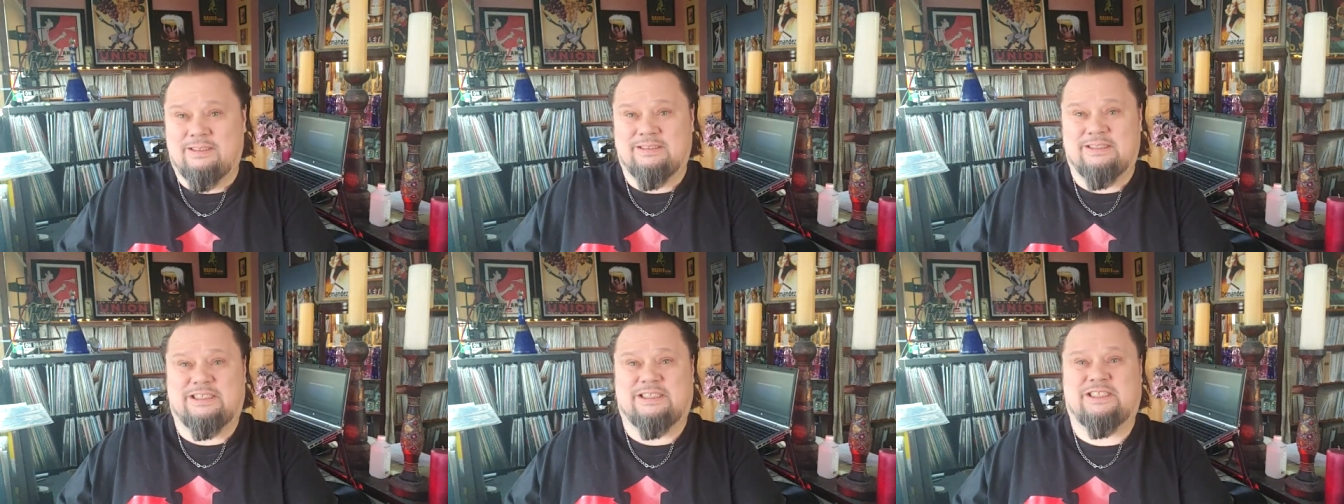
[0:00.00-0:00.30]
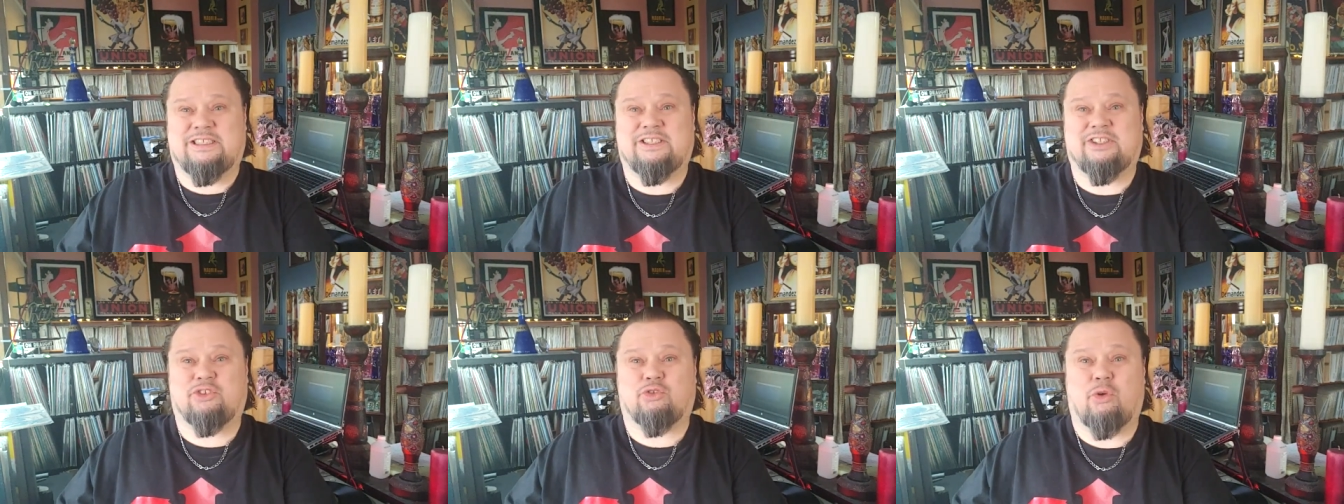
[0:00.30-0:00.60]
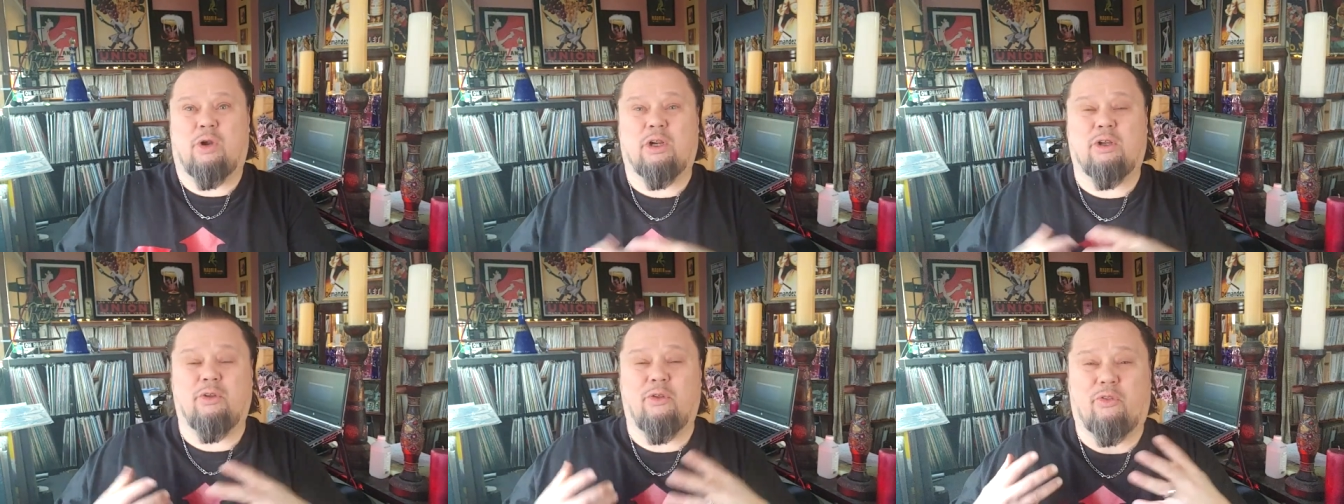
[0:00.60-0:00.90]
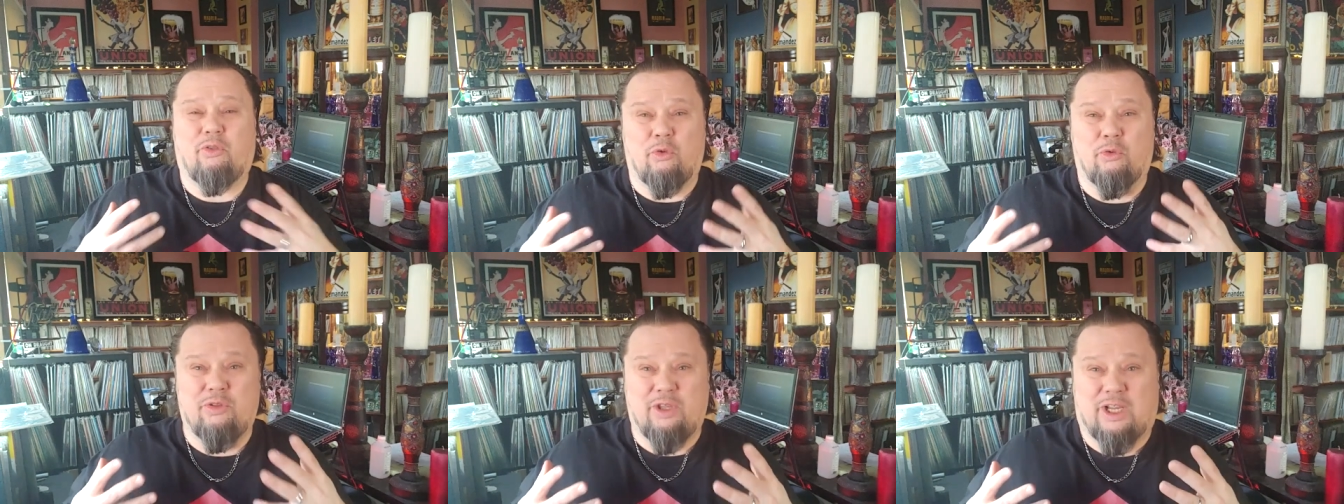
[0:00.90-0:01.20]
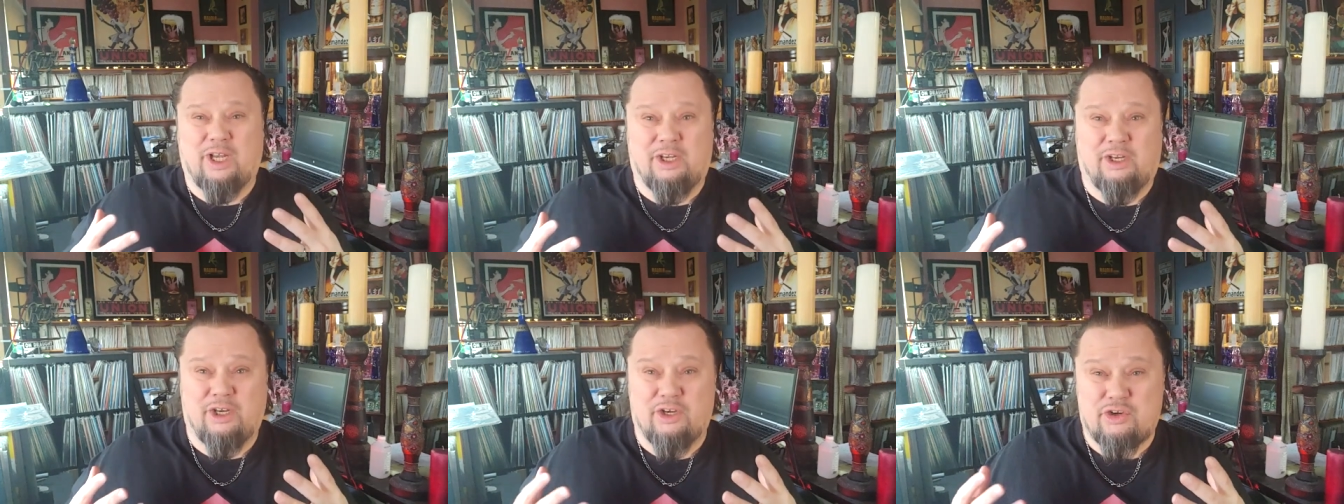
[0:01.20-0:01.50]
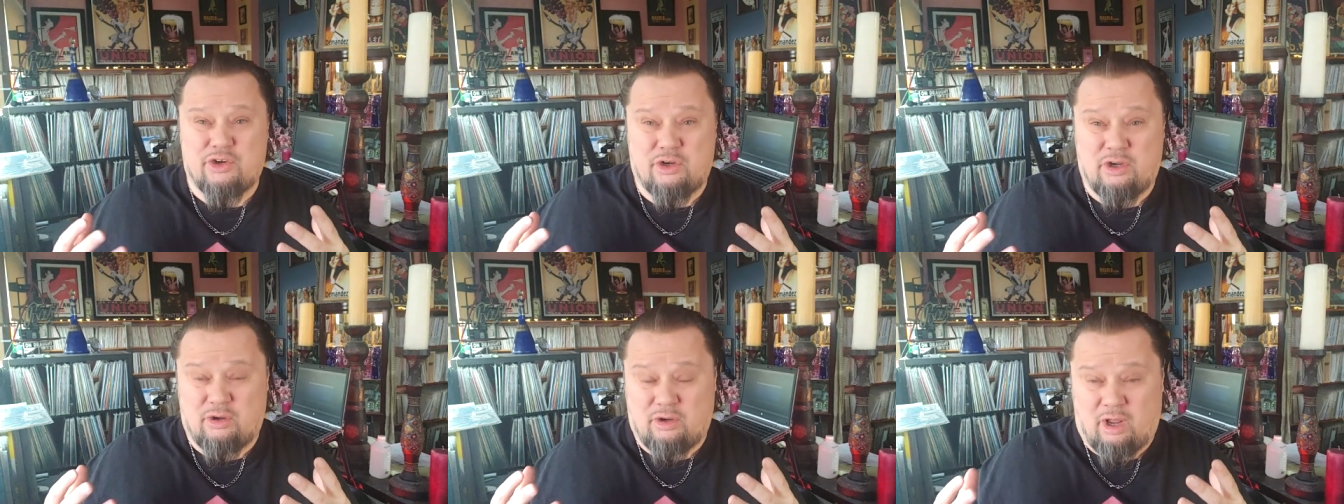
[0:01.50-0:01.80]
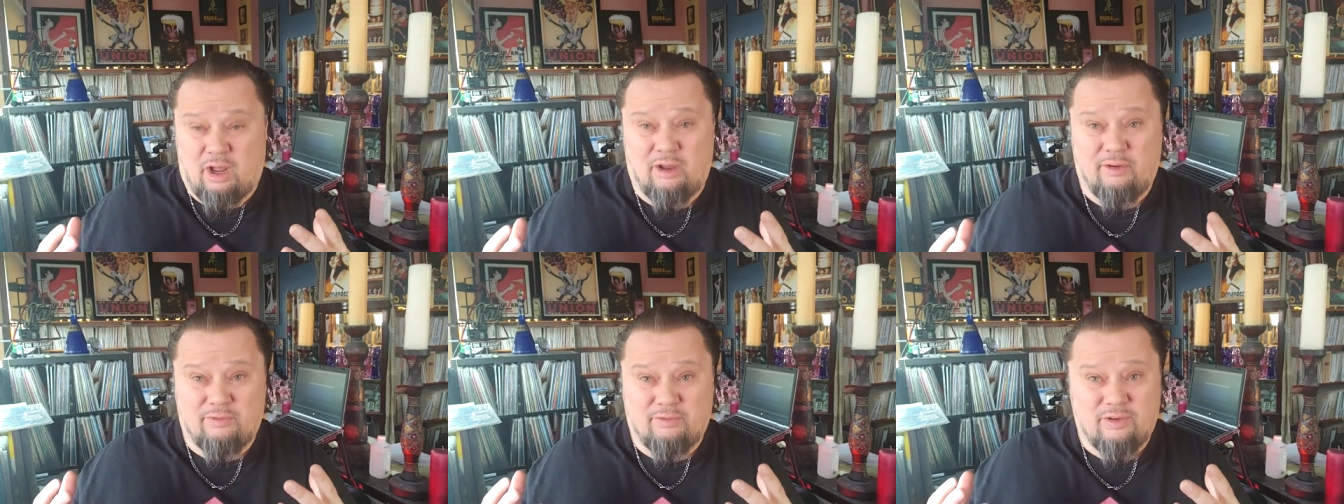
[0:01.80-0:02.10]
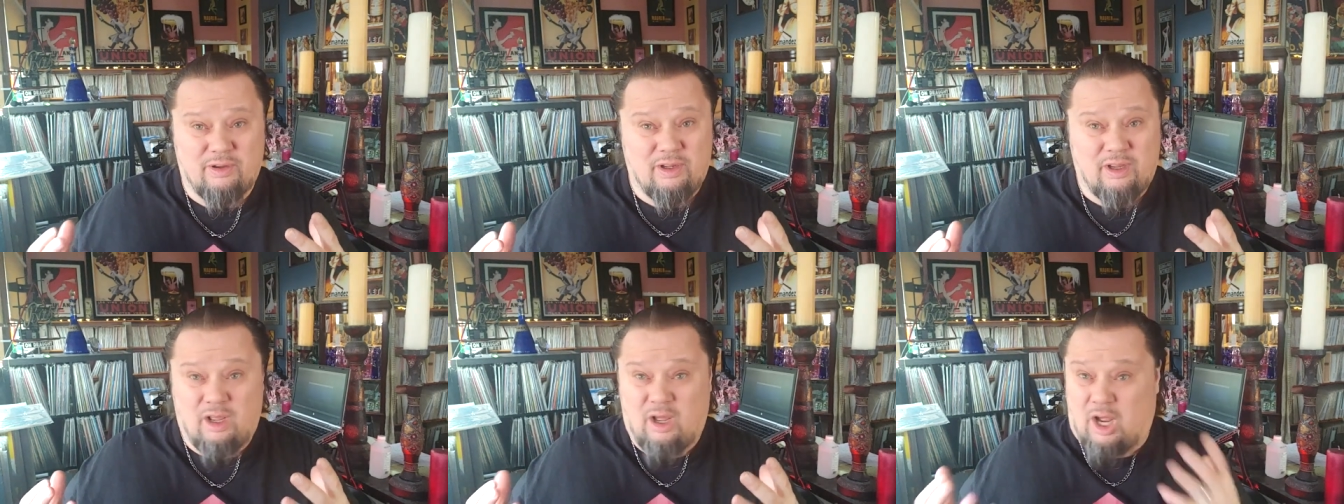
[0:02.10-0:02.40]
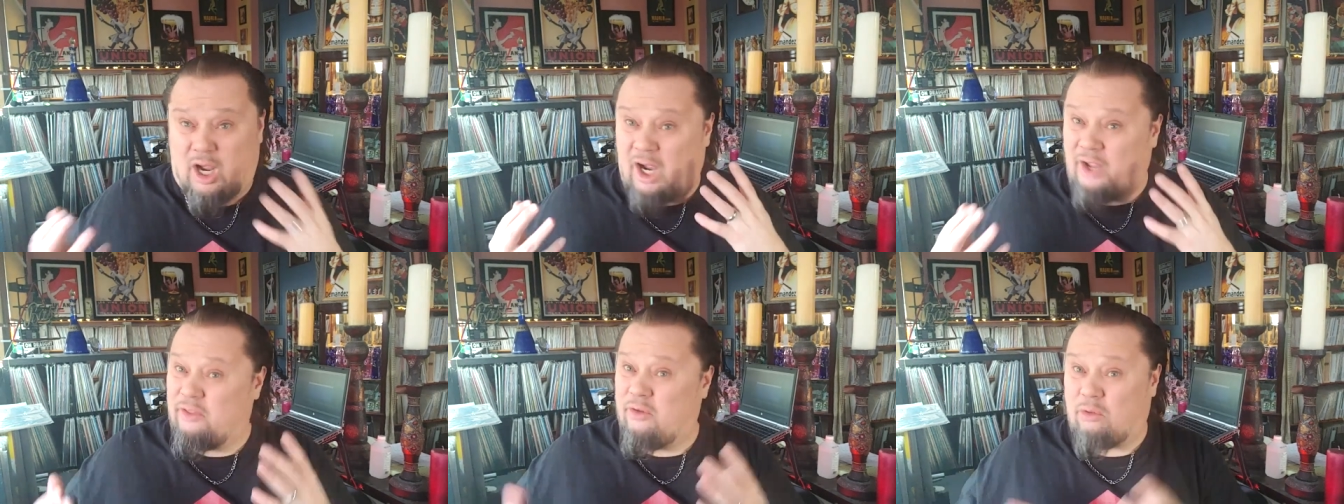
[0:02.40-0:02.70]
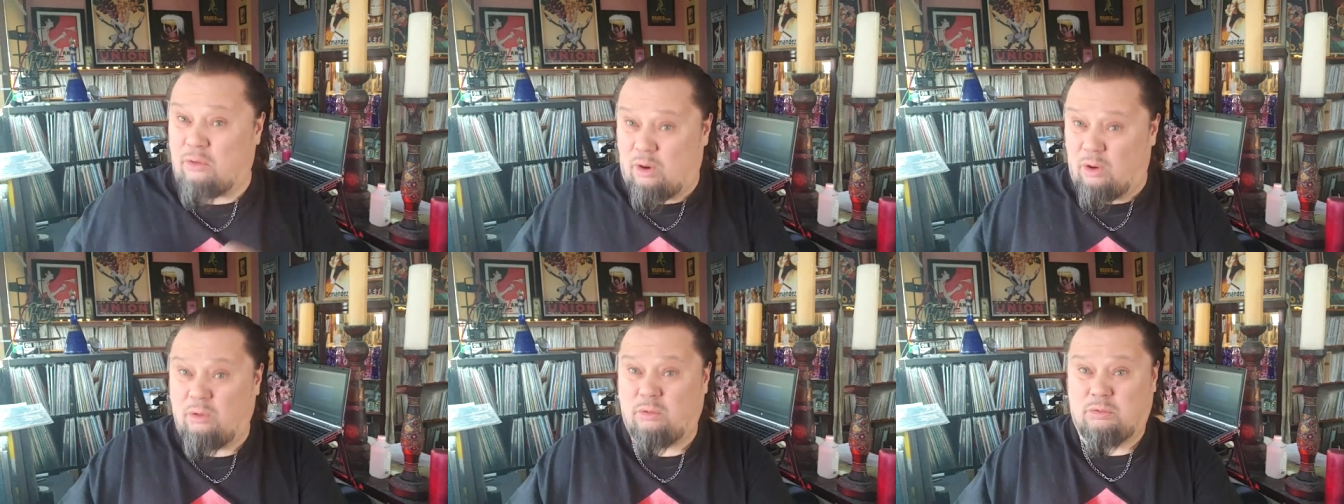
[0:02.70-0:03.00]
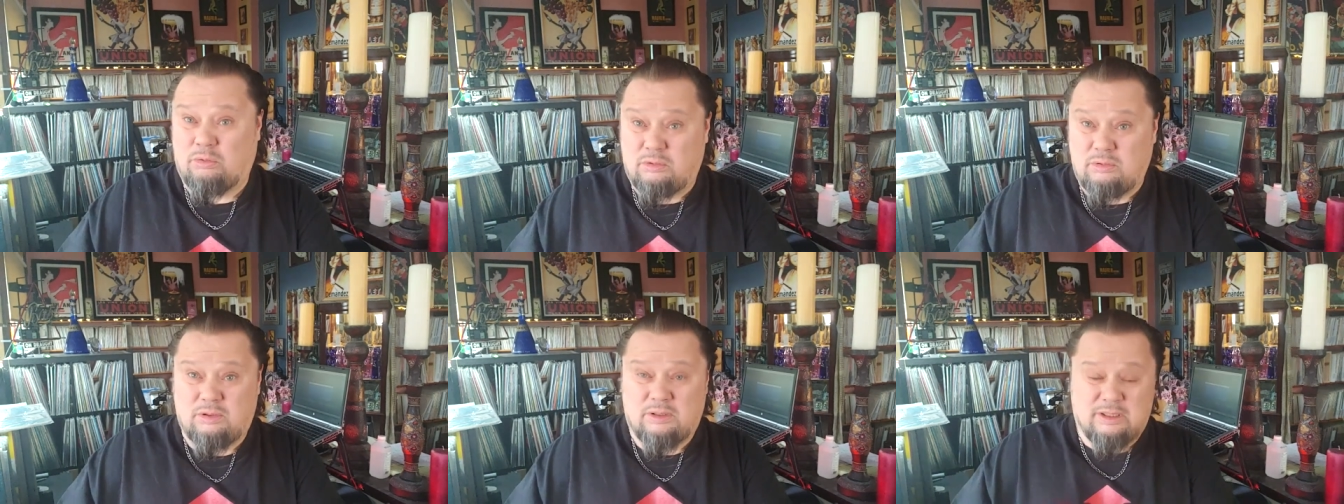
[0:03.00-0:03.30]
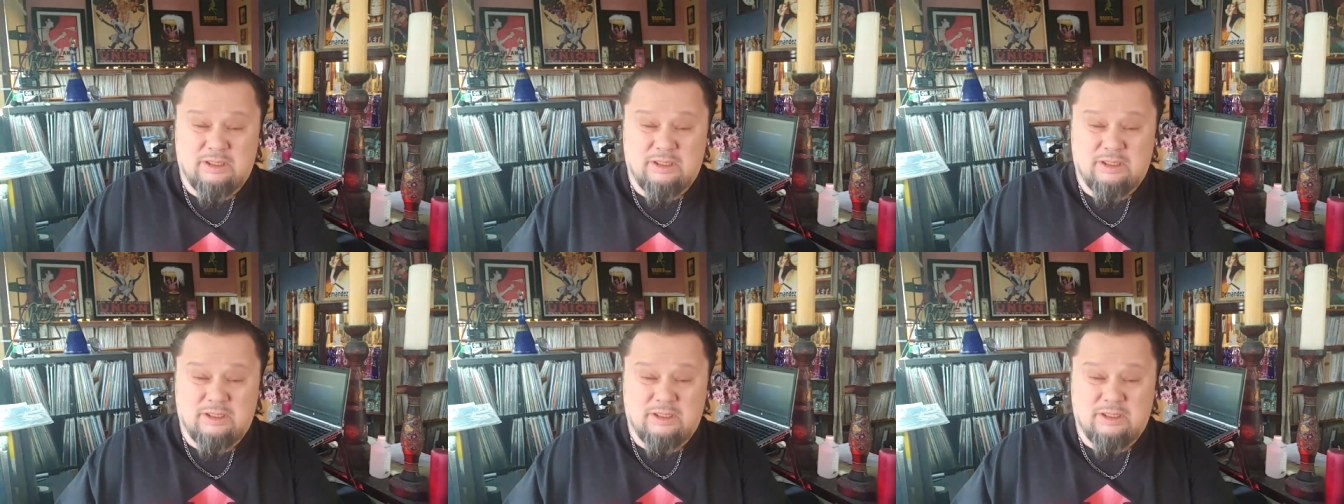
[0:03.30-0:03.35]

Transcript: struggle through the condition of on their own